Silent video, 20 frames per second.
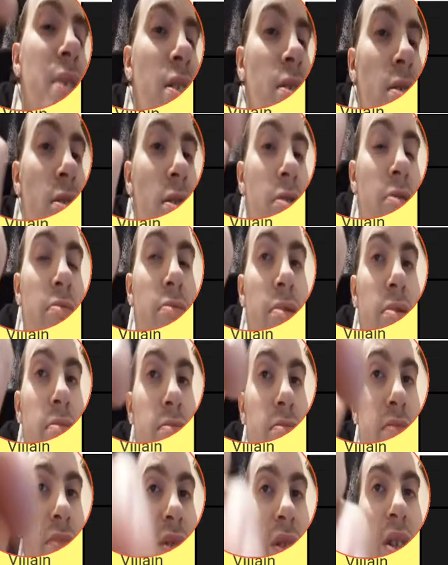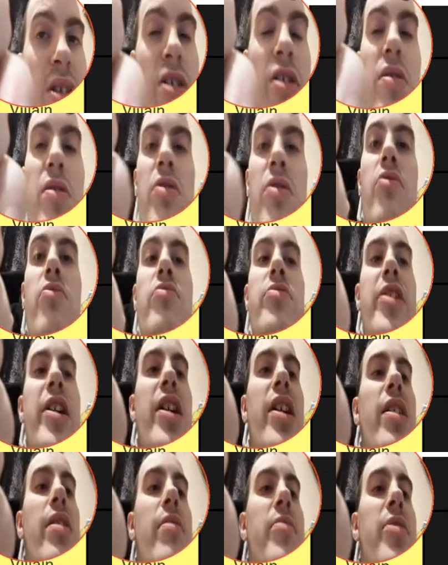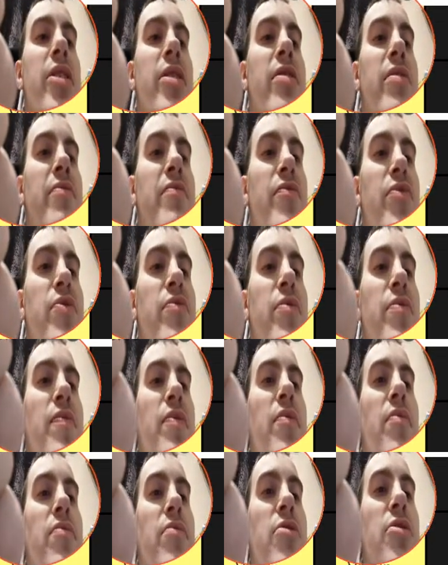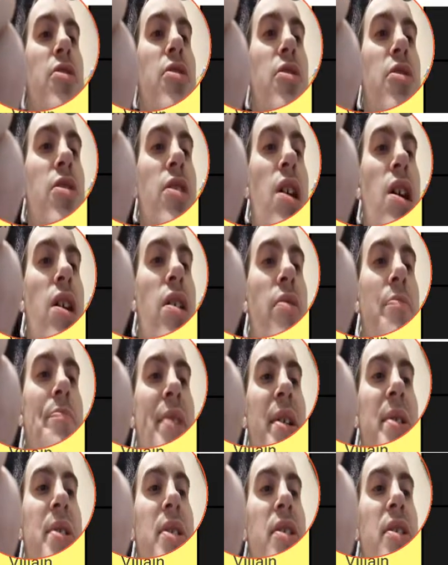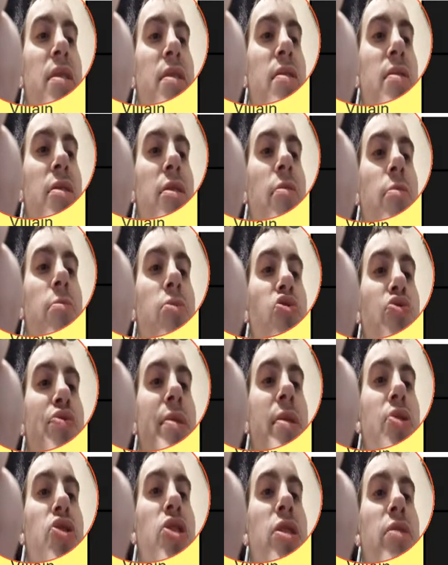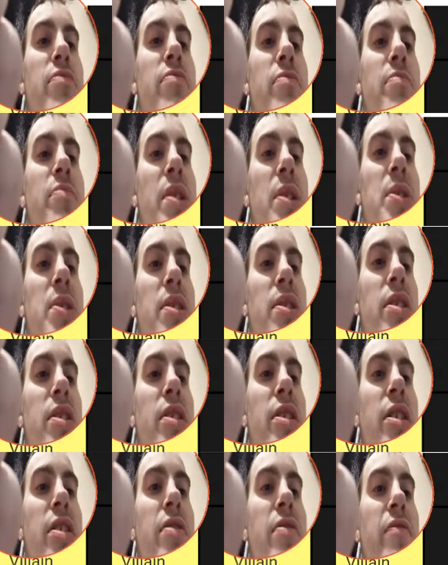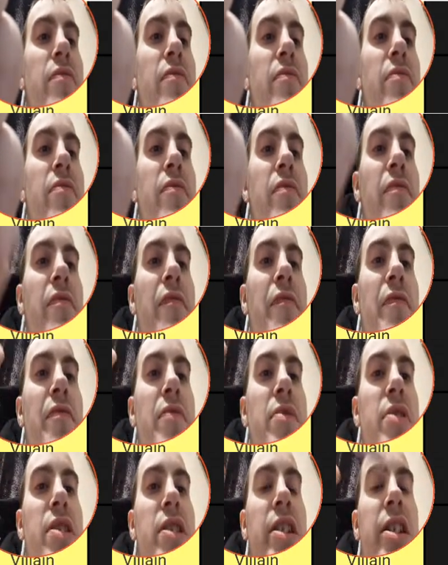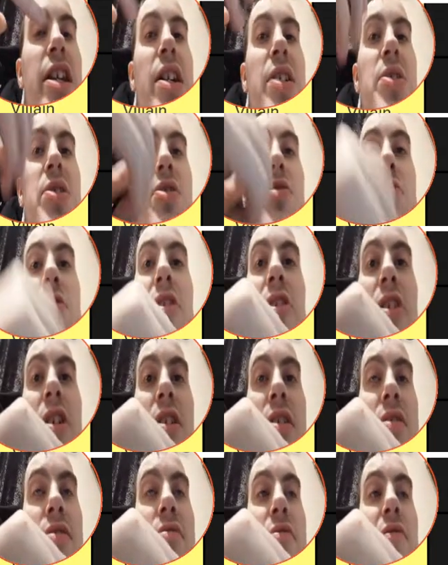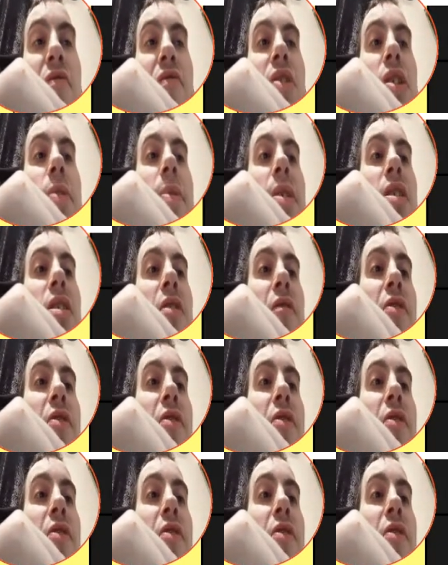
You know, the the whole game kind of revolt. Basically, the old trilogy basically kind of connects to the Titan. If you think about the